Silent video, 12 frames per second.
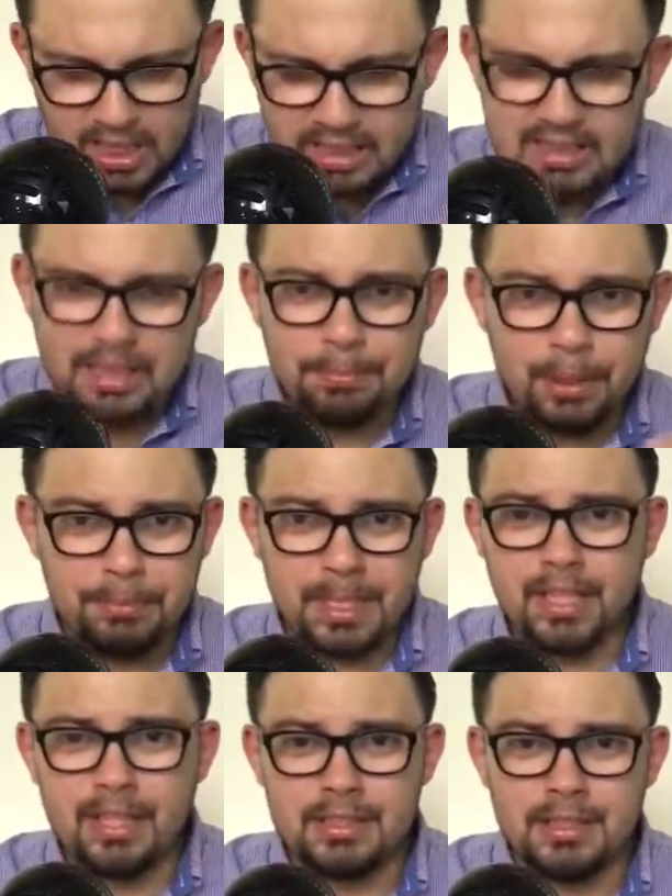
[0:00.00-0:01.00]
simply
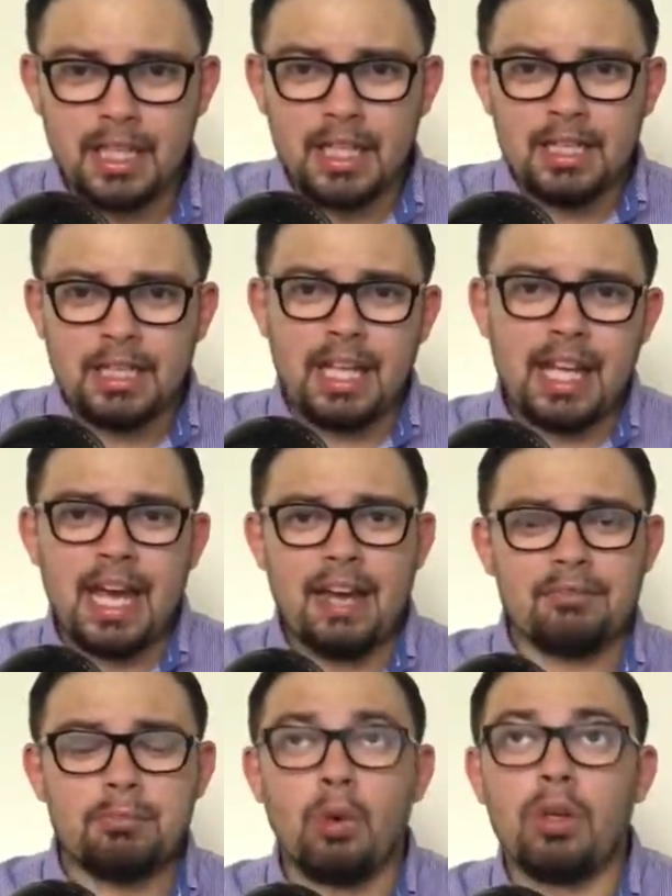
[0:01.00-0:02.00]
because they
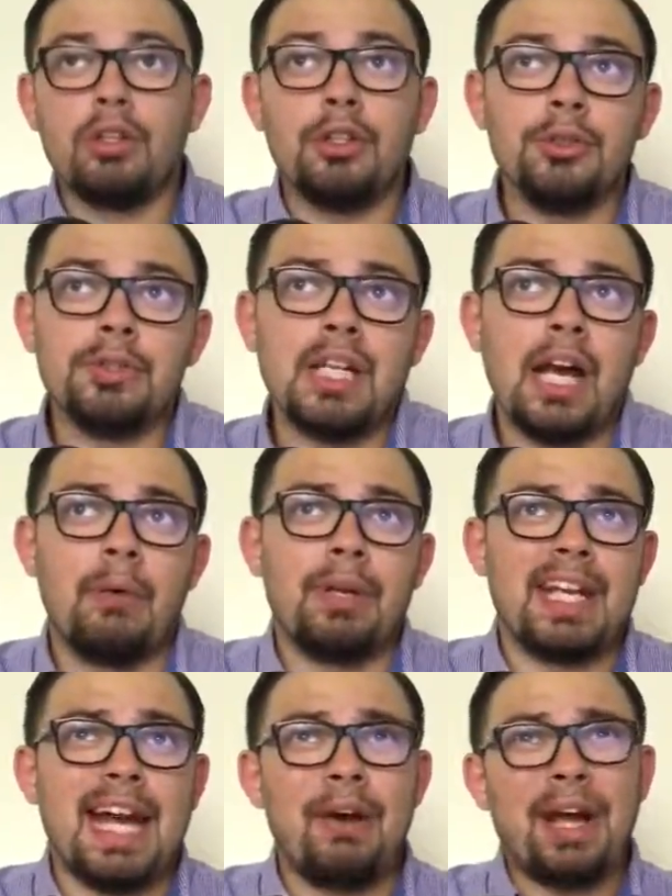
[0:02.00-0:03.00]
have more to lose now. And
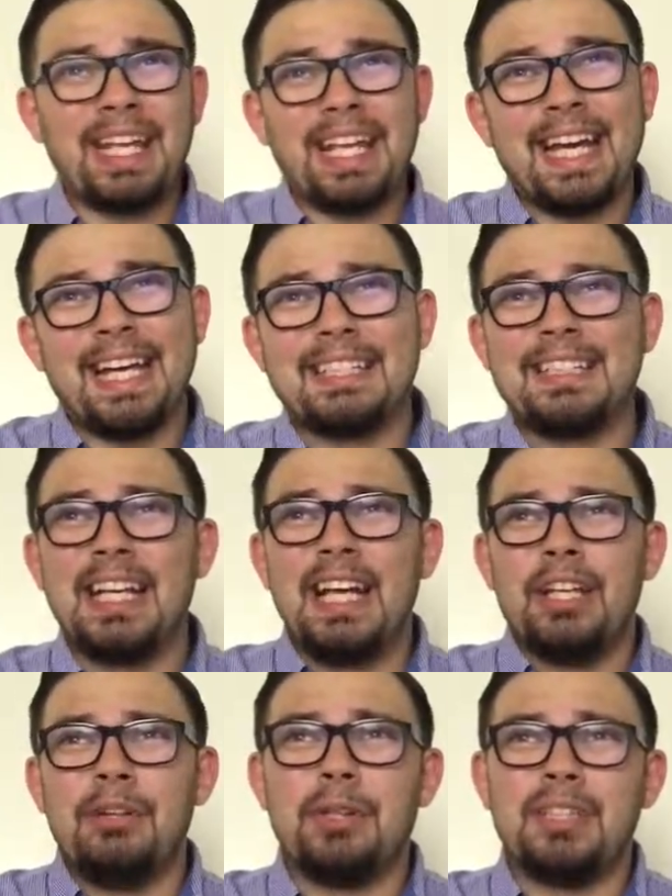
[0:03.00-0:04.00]
now I guess
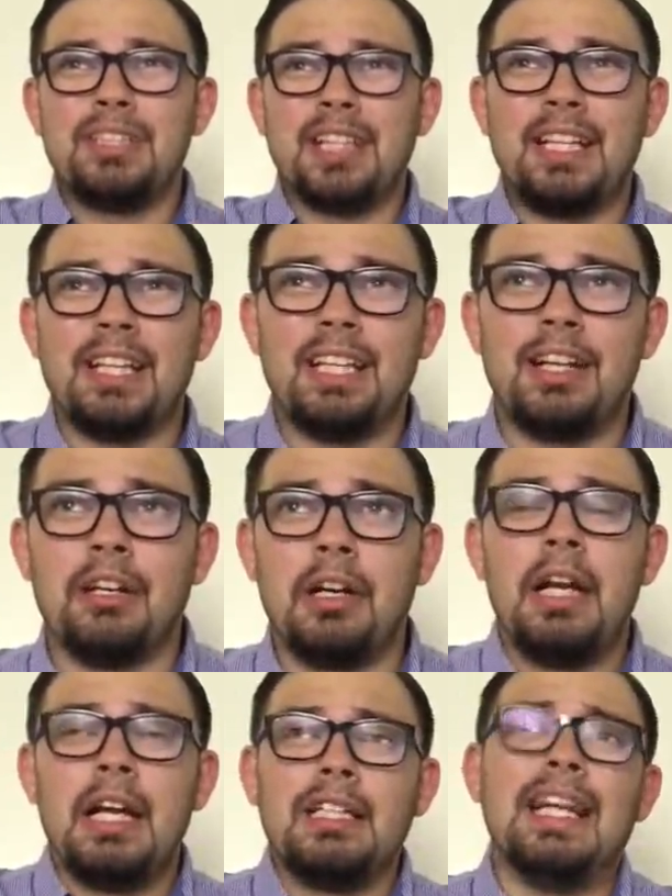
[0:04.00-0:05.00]
you could say that they're
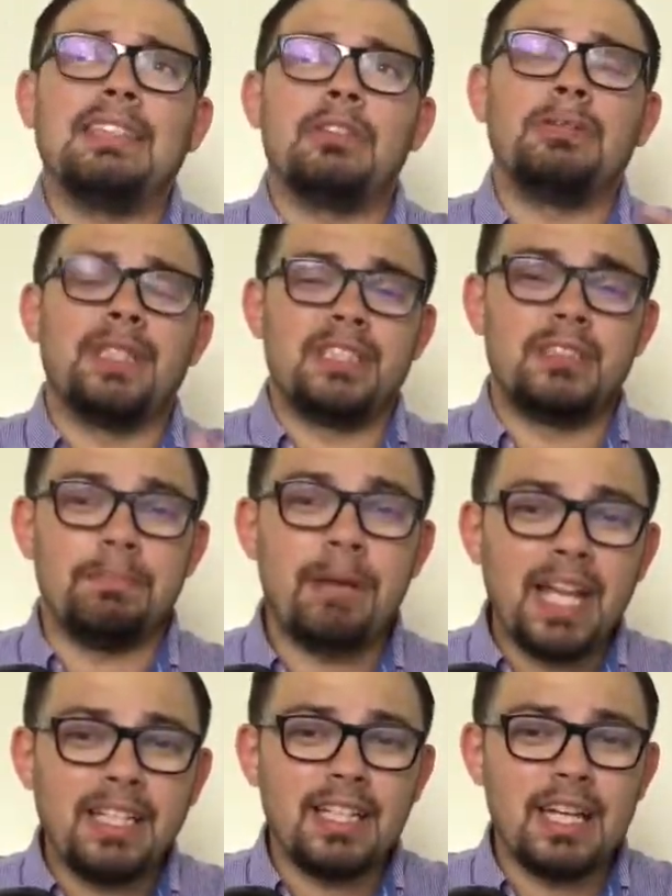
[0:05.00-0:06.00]
not so much
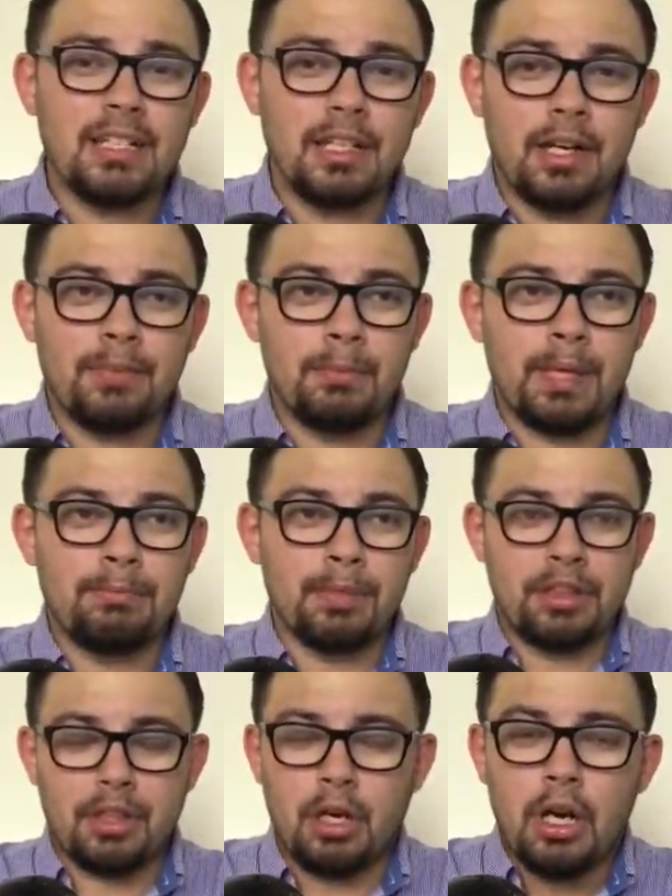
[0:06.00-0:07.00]
dependent on the government,
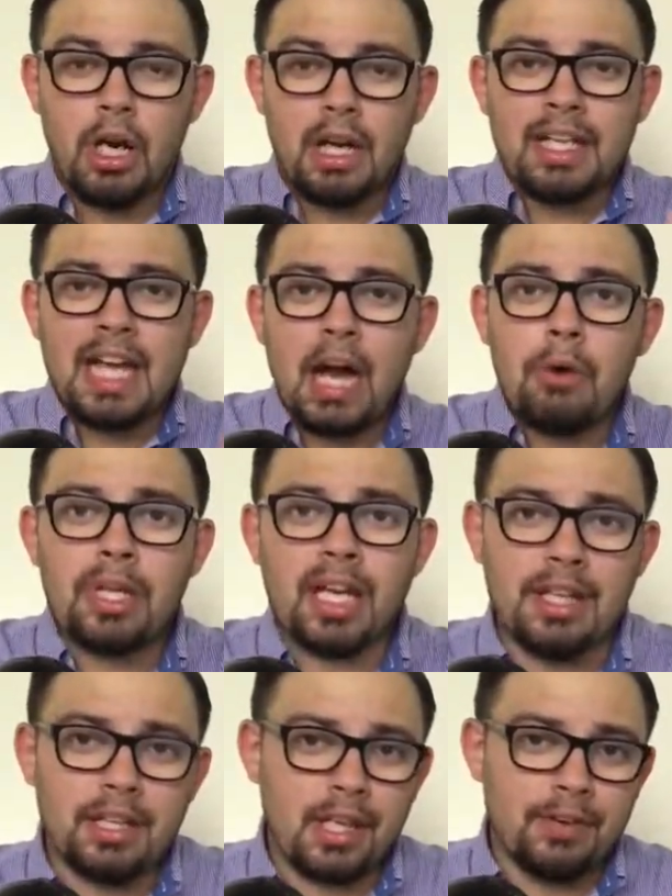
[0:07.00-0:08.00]
but they're counting
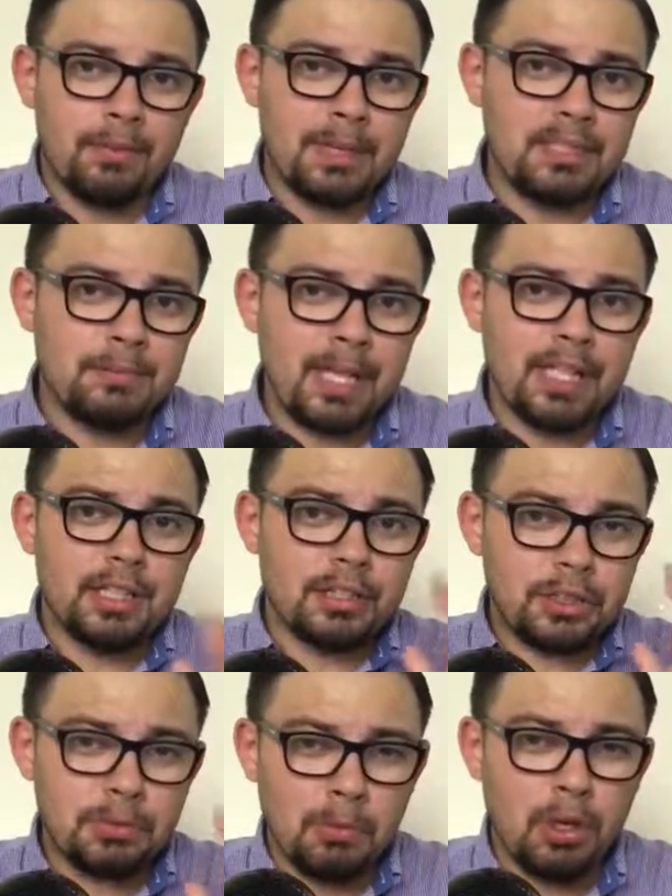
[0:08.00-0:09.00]
on the government to make
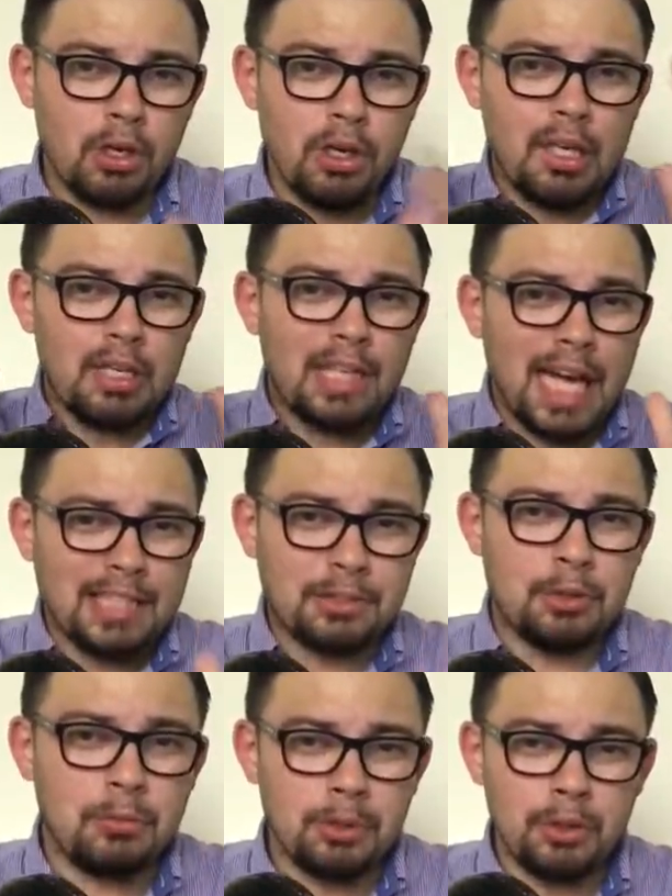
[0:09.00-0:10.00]
smart,
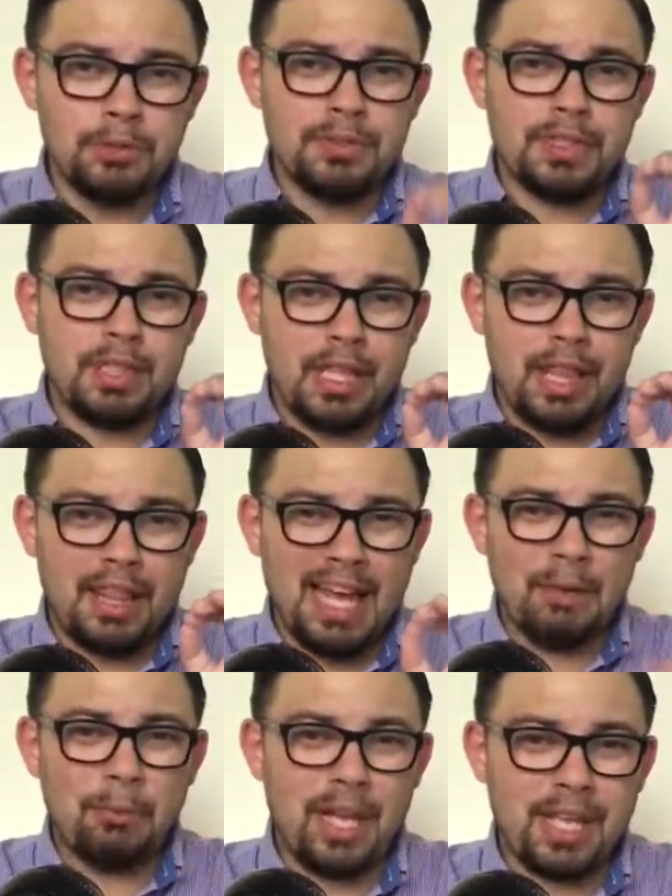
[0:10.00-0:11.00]
logical moves. And
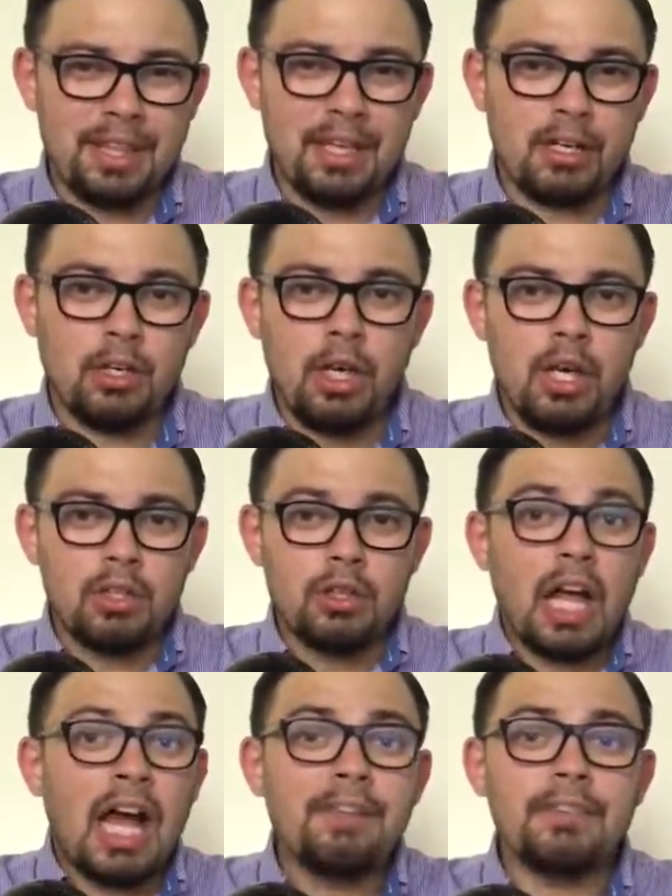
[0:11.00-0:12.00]
that way their
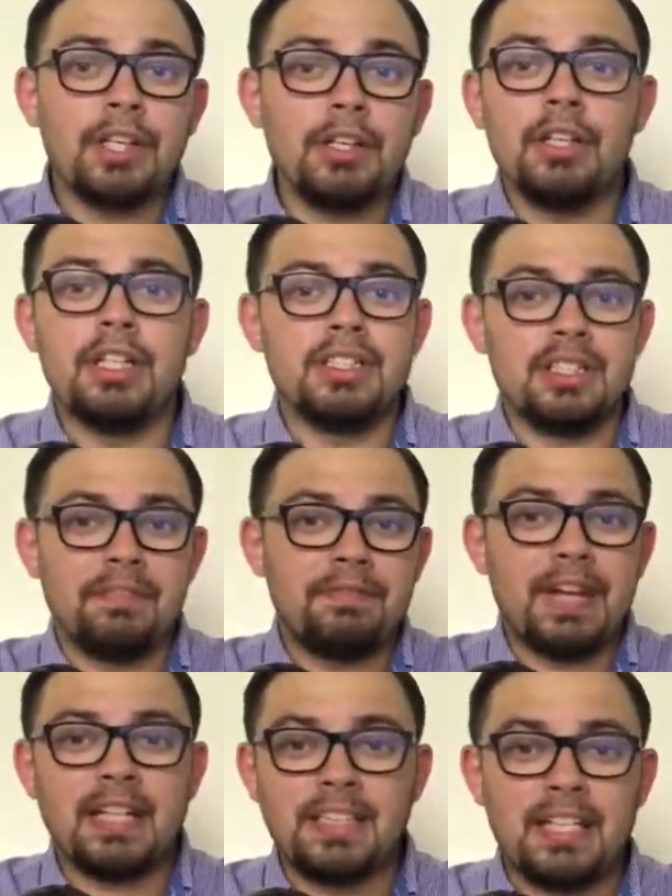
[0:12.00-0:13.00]
livelihood isn't
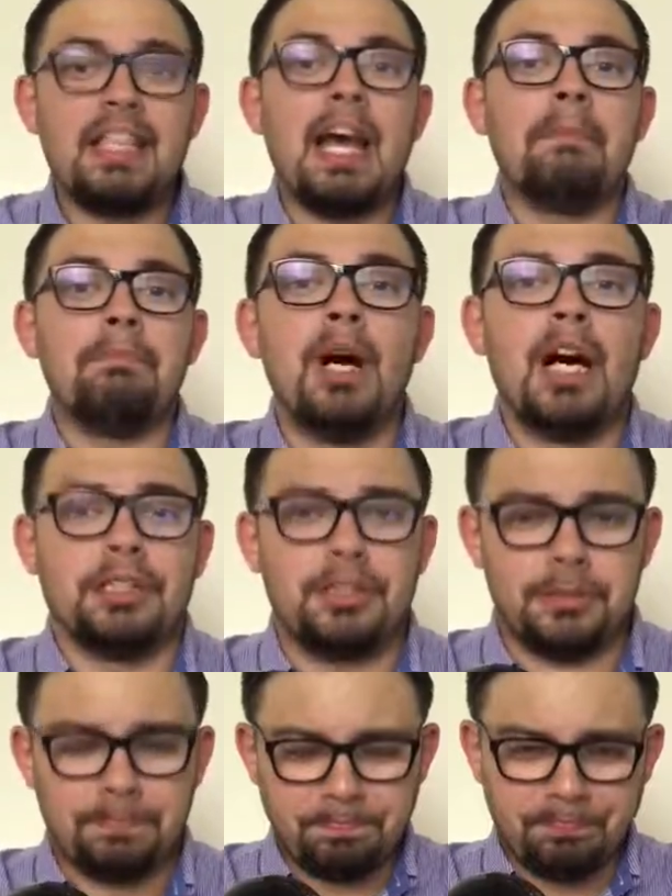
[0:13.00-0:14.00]
affected that
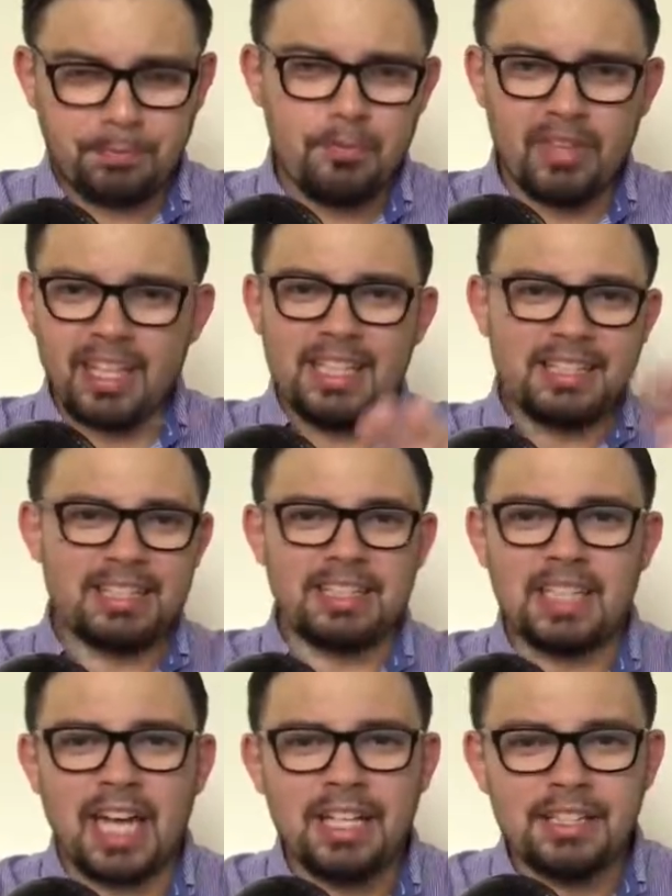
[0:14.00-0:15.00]
much and isn't
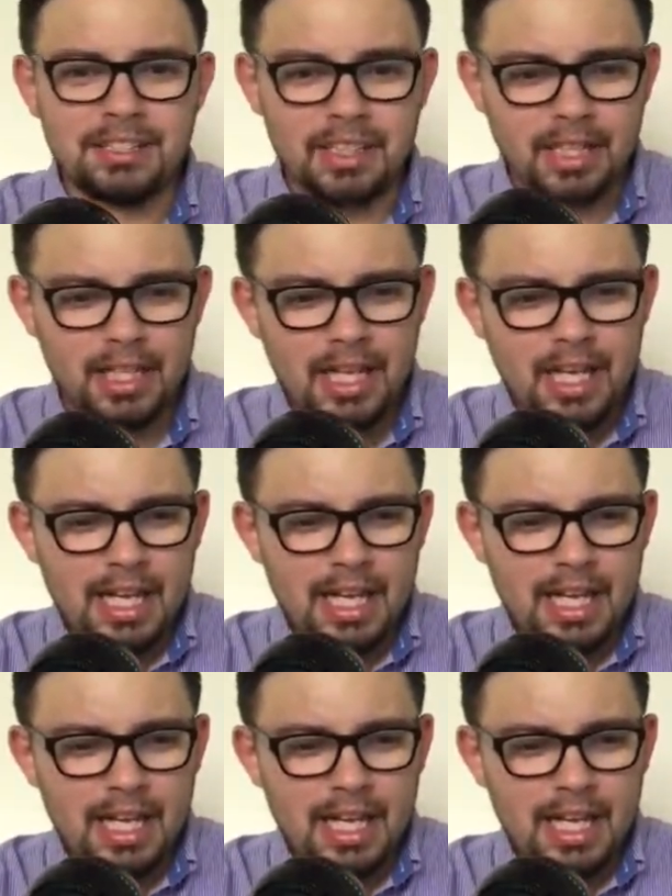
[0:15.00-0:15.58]
changing.